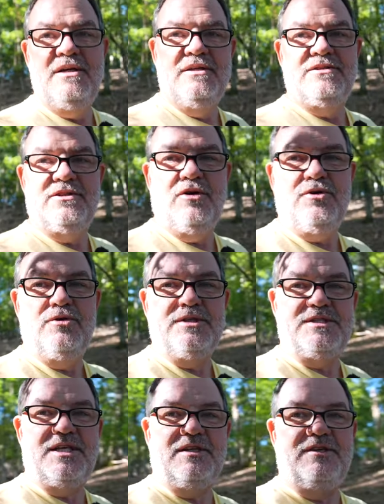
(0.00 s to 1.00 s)
so you can
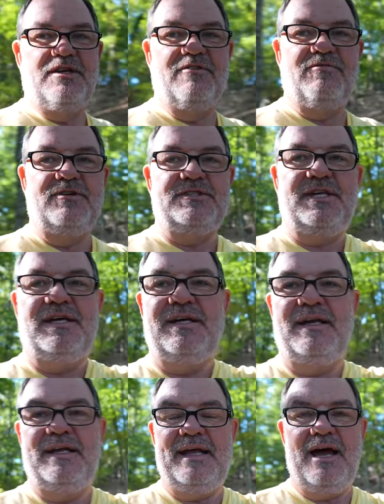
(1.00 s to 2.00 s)
see the difference
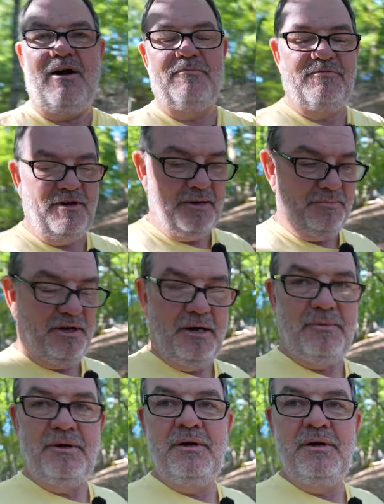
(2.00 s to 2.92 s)
in how I'm framed up